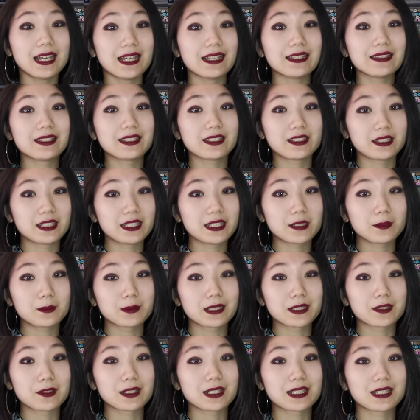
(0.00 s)
and they're here
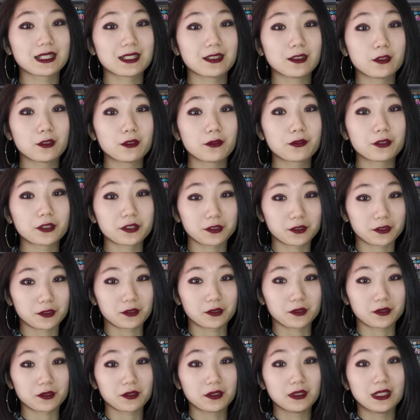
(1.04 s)
because they love what you
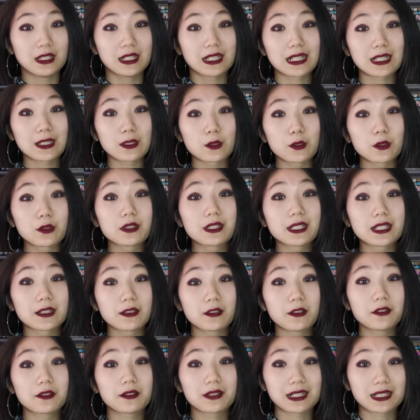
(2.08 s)
do, so
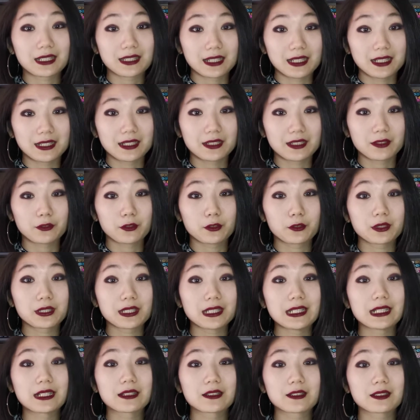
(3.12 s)
they'll understand if you
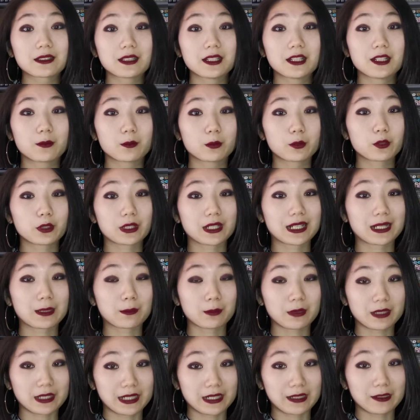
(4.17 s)
take the time to
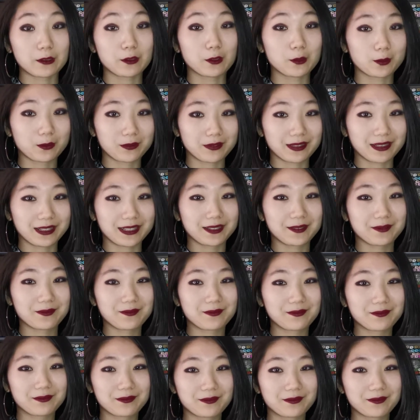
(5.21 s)
explain openly.